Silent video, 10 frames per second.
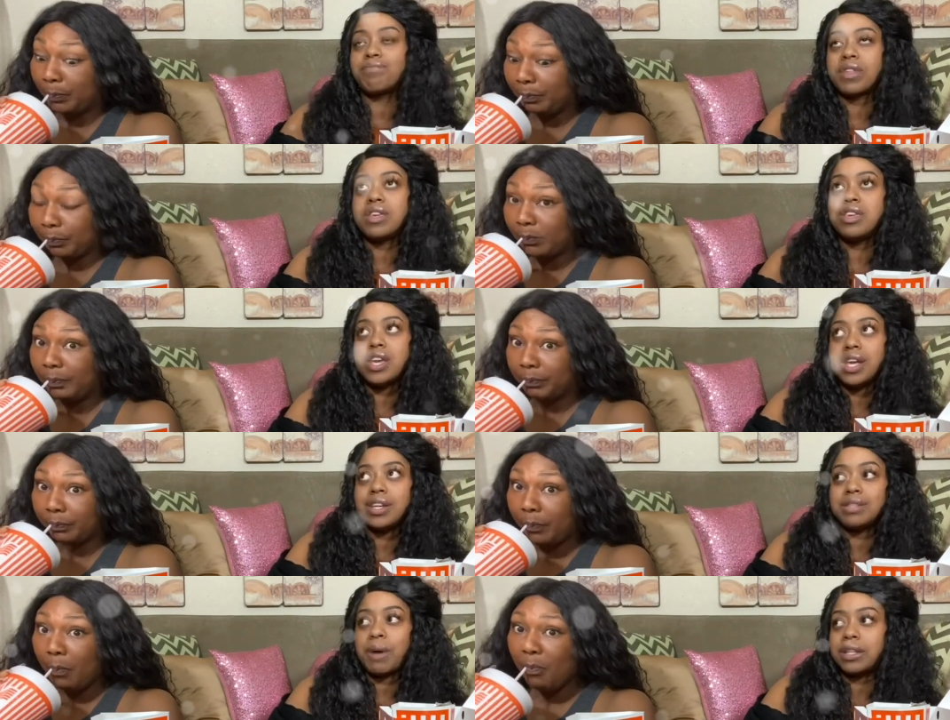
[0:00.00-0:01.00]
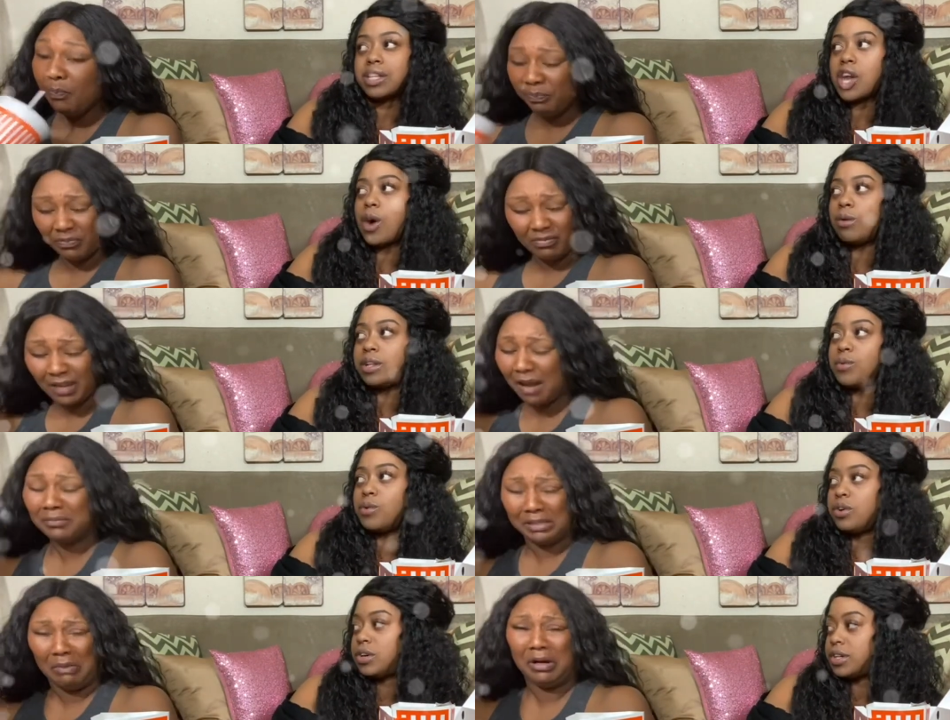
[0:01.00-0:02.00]
Speaker 1: Yandy's about the only
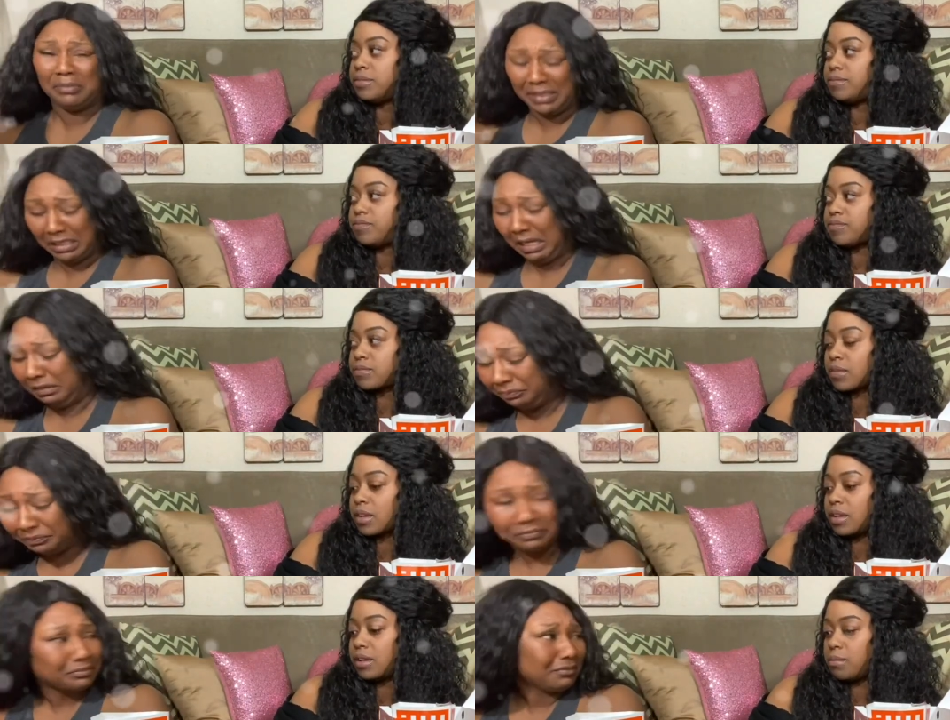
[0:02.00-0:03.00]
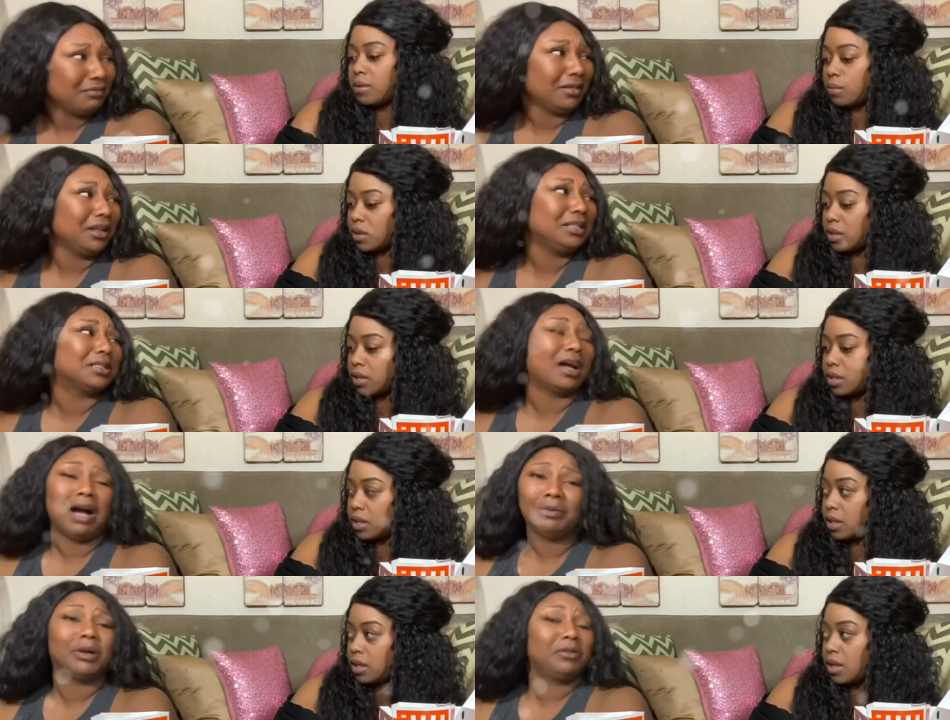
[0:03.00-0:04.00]
one.
Speaker 2: I
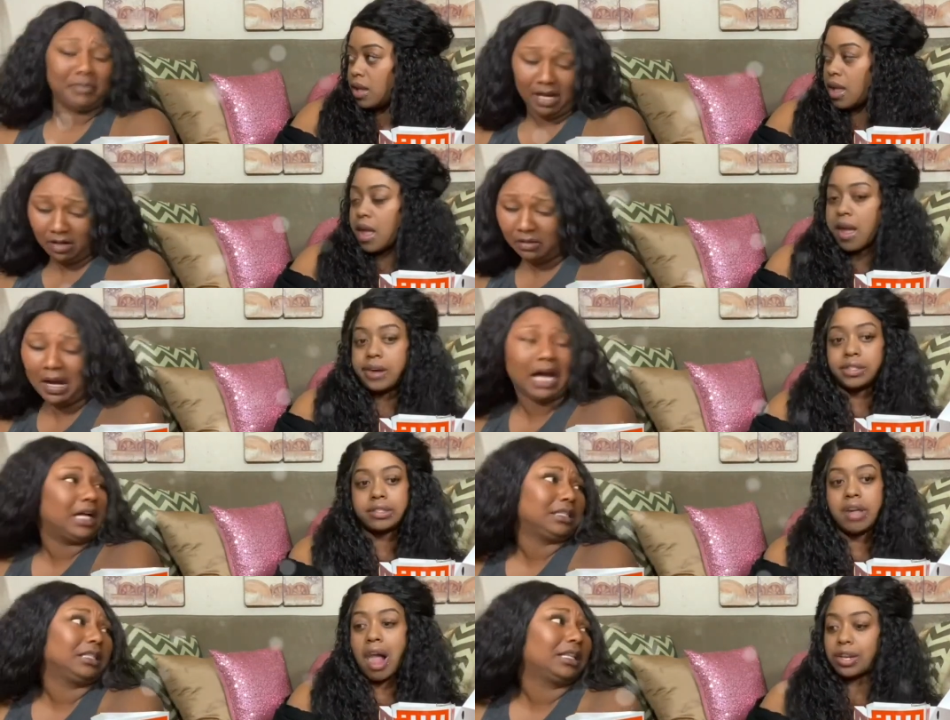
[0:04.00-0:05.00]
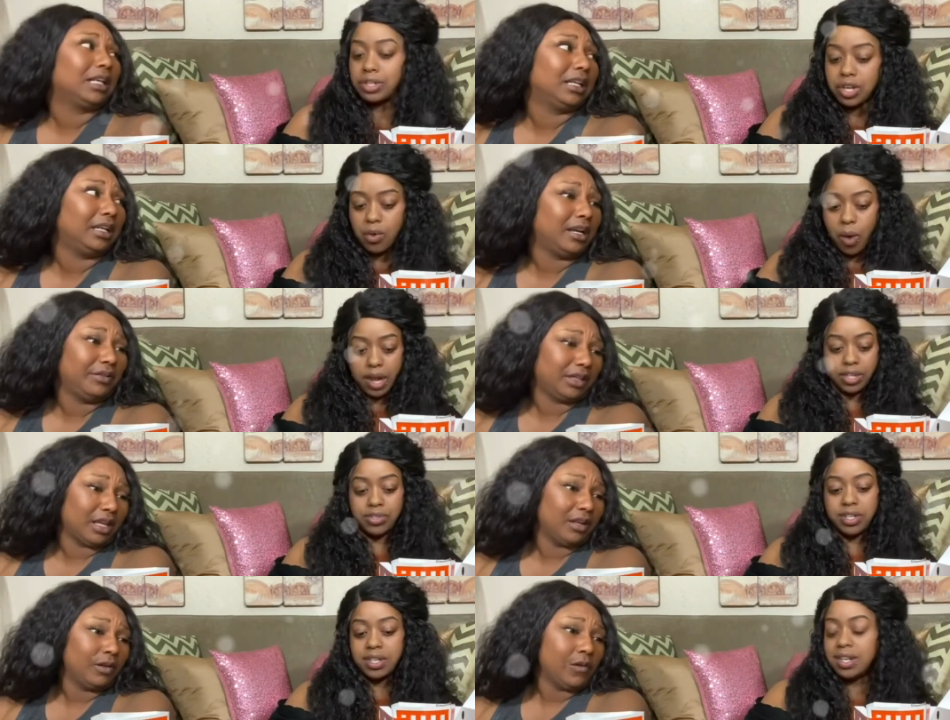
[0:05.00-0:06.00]
rolled my whole eyes. I don't know why everything. you
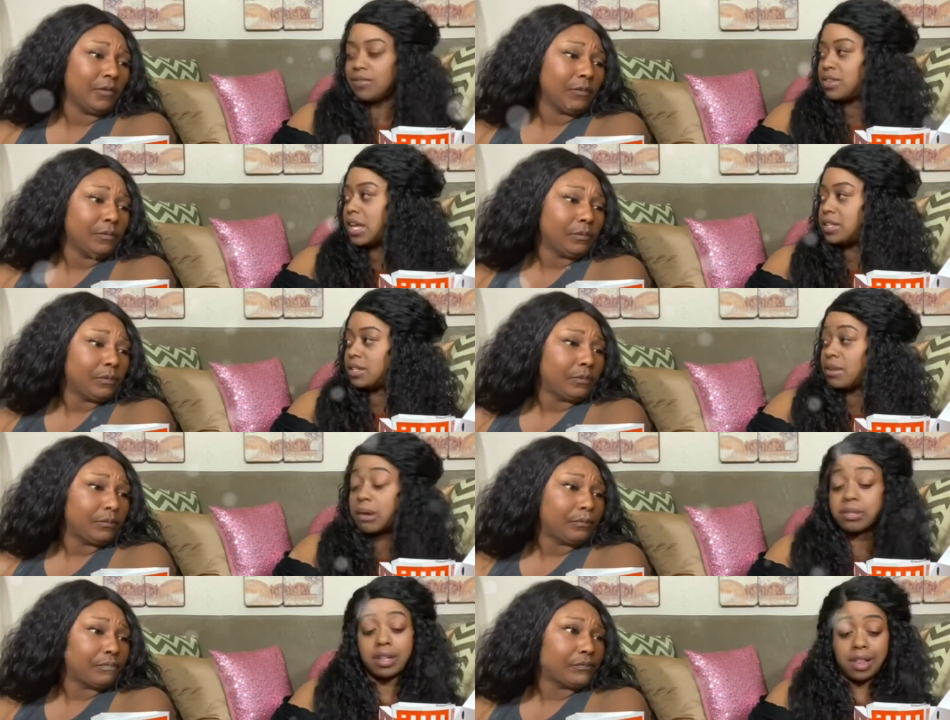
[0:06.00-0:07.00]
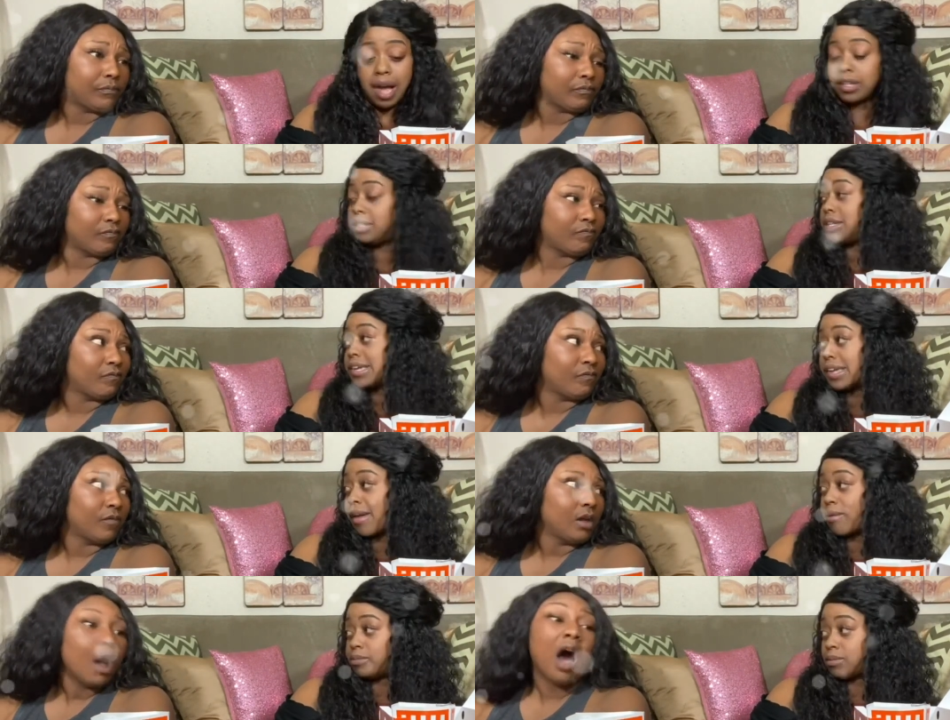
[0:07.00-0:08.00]
Speaker 1: didn't even taste some. That was a lot of tea.
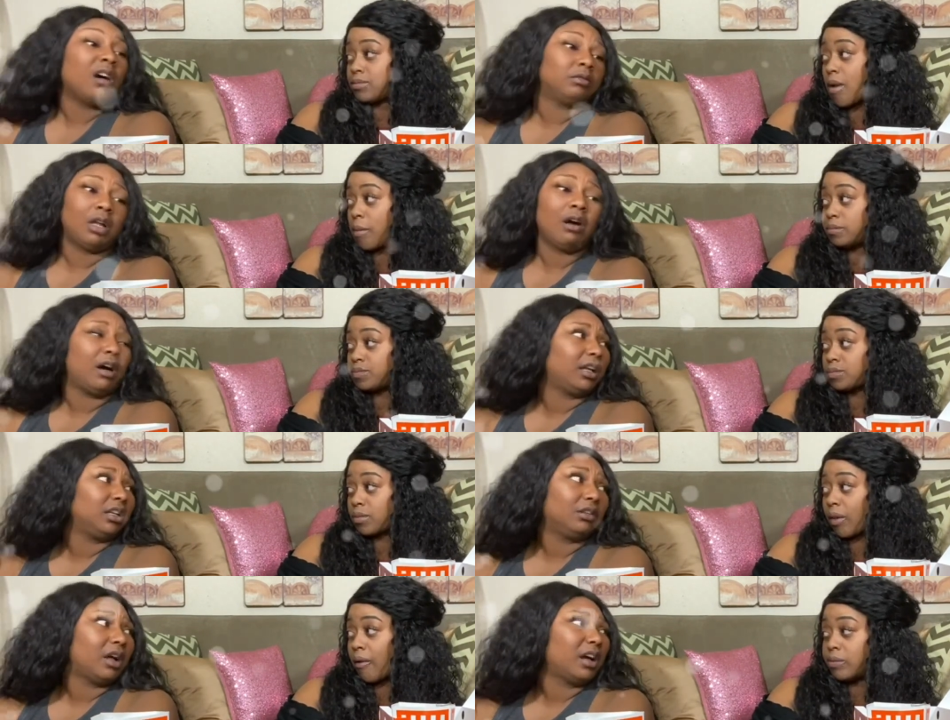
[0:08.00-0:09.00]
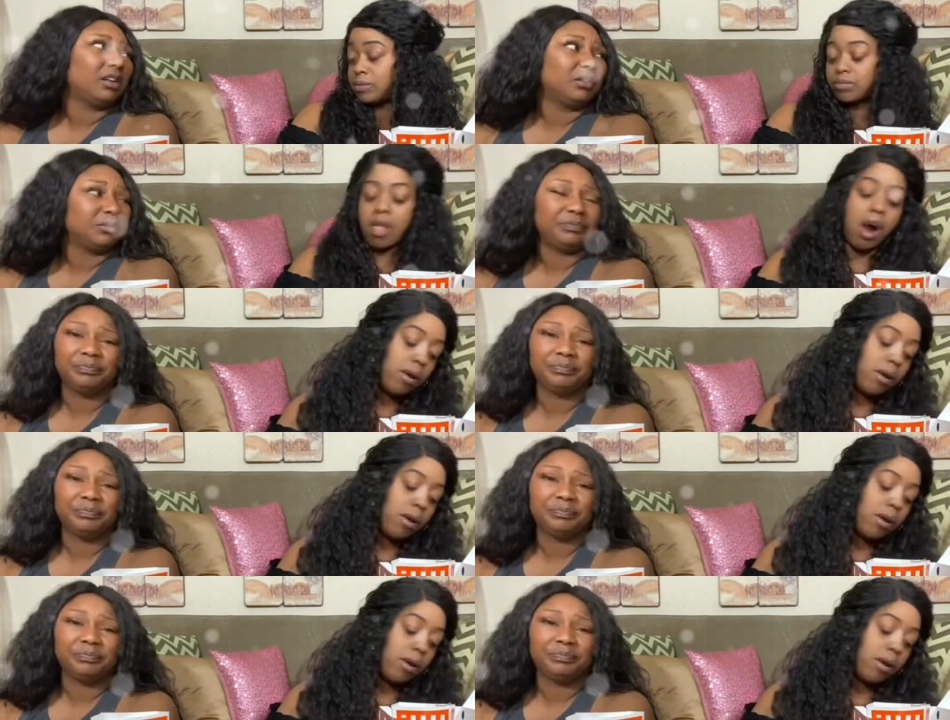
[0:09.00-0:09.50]
Speaker 2: Oh no, I didn't. I don't. Oh.